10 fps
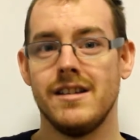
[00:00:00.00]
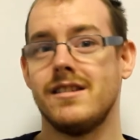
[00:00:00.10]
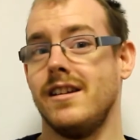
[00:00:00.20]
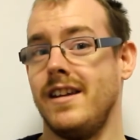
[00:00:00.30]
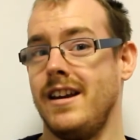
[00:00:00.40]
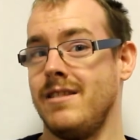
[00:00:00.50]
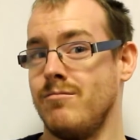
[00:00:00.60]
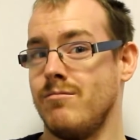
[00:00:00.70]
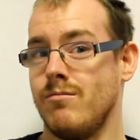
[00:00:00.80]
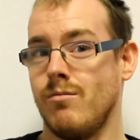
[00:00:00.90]
So then
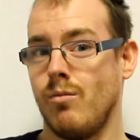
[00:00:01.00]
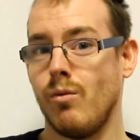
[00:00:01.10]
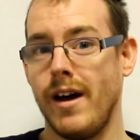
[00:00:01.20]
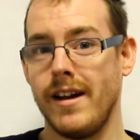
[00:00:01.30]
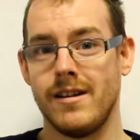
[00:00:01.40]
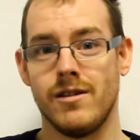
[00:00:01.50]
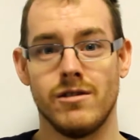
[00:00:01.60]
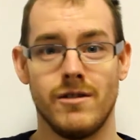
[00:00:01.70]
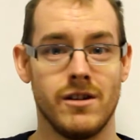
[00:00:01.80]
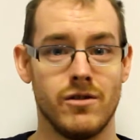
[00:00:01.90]
when
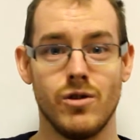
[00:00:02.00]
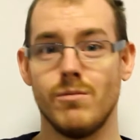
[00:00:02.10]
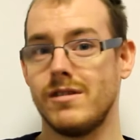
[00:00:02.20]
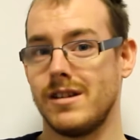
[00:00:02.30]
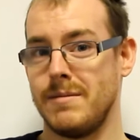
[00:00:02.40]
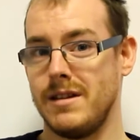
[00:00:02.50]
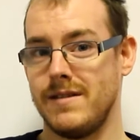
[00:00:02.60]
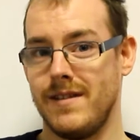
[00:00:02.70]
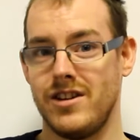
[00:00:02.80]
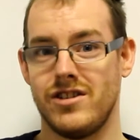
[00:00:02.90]
you're doing your normal
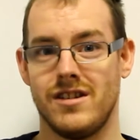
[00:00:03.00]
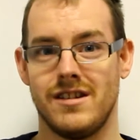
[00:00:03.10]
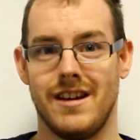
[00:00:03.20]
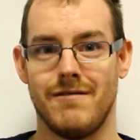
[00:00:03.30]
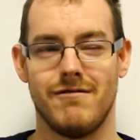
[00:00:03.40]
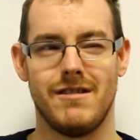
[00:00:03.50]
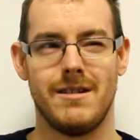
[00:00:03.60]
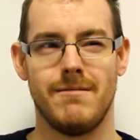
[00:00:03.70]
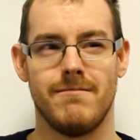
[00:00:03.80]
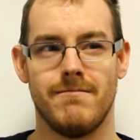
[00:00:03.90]
sub-interventions
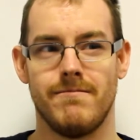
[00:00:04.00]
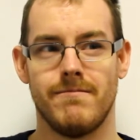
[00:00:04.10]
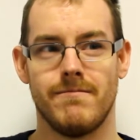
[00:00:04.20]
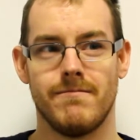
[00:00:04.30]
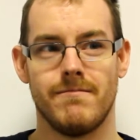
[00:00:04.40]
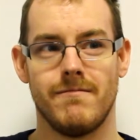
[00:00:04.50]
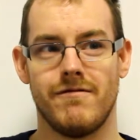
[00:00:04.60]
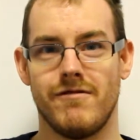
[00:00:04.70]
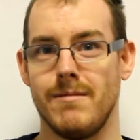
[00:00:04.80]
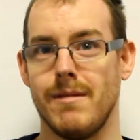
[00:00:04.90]
every
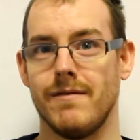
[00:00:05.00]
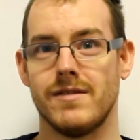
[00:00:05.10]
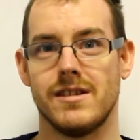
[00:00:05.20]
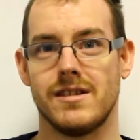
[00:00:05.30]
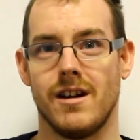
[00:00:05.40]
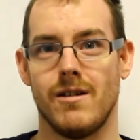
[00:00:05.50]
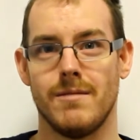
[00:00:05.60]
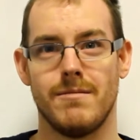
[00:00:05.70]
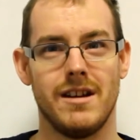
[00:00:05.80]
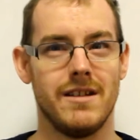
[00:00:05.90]
3 months or so, I
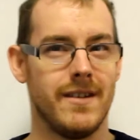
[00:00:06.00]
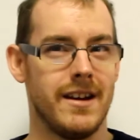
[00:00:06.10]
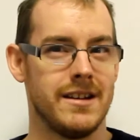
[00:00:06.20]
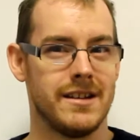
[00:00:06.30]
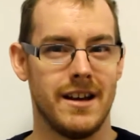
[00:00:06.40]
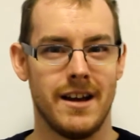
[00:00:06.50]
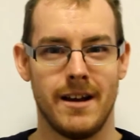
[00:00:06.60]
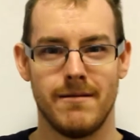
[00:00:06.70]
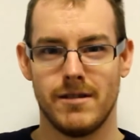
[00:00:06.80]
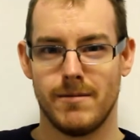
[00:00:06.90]
believe it is, they're
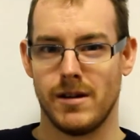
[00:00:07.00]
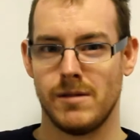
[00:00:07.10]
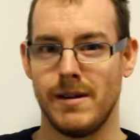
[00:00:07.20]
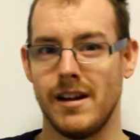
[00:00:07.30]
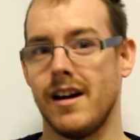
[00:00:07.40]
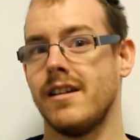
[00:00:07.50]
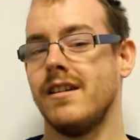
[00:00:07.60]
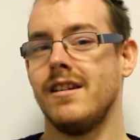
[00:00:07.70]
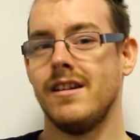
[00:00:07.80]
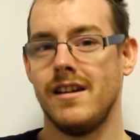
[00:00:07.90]
supposed to be done,
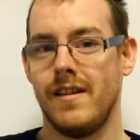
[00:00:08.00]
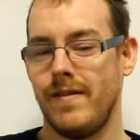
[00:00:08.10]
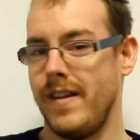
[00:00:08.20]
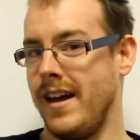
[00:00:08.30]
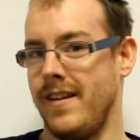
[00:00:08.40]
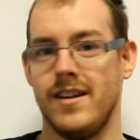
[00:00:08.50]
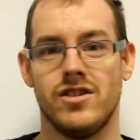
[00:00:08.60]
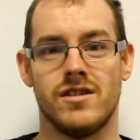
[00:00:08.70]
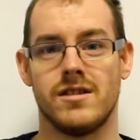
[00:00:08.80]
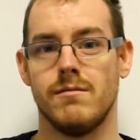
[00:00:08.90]
then there's
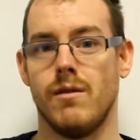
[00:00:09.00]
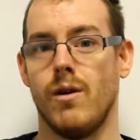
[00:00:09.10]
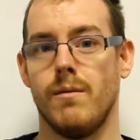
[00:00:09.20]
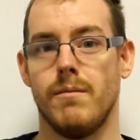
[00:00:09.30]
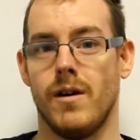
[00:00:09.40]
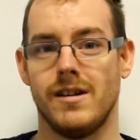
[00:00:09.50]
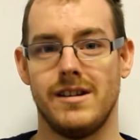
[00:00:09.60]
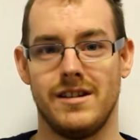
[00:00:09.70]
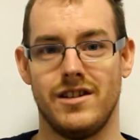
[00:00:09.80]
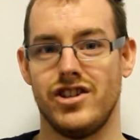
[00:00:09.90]
just some more
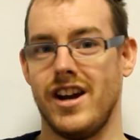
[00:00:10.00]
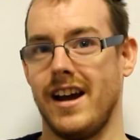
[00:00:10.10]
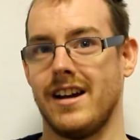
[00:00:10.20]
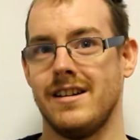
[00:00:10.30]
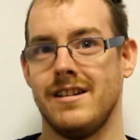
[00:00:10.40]
boxes to check